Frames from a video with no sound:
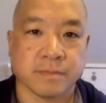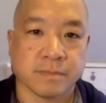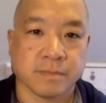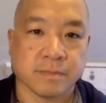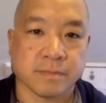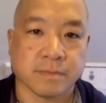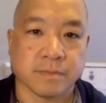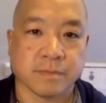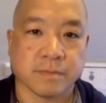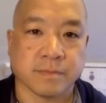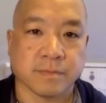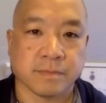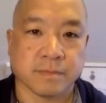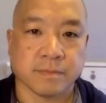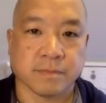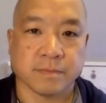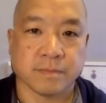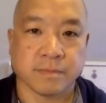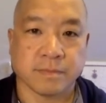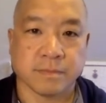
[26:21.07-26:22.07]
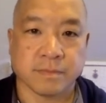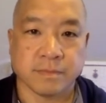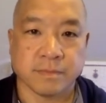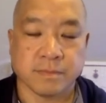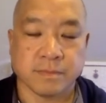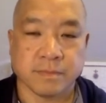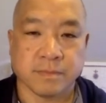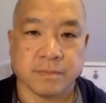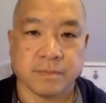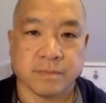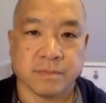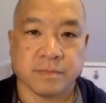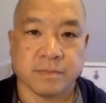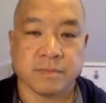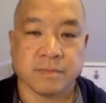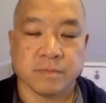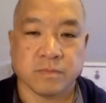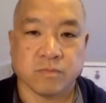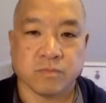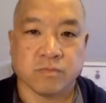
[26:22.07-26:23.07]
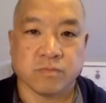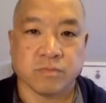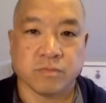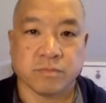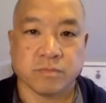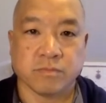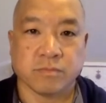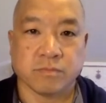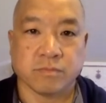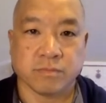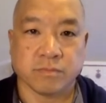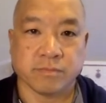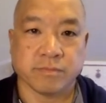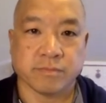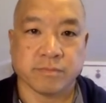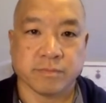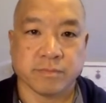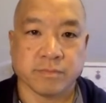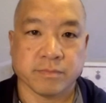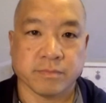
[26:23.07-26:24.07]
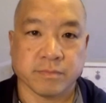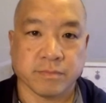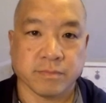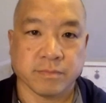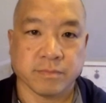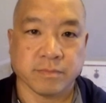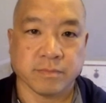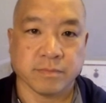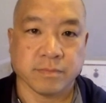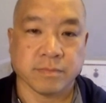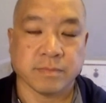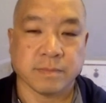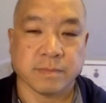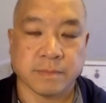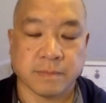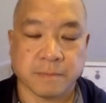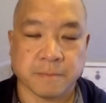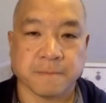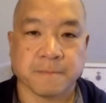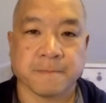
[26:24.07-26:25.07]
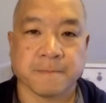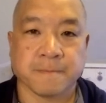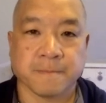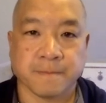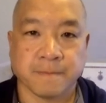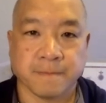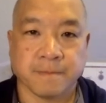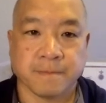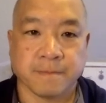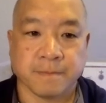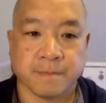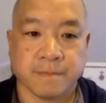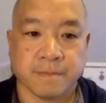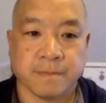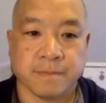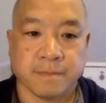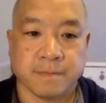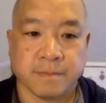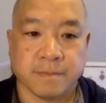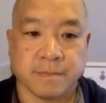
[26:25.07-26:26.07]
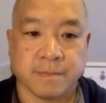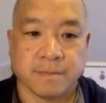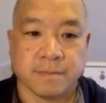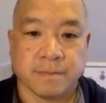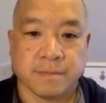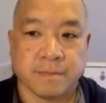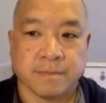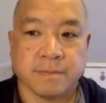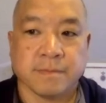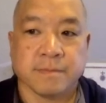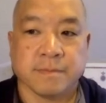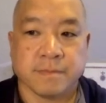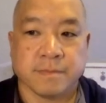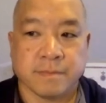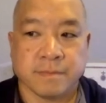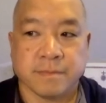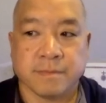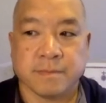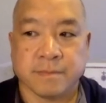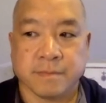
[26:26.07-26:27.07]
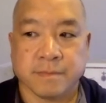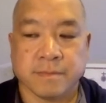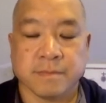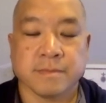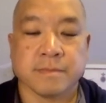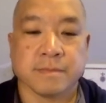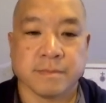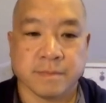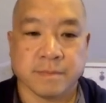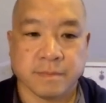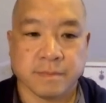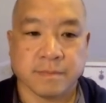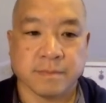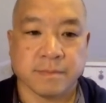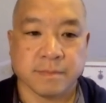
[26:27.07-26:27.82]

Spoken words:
This person isn't speaking.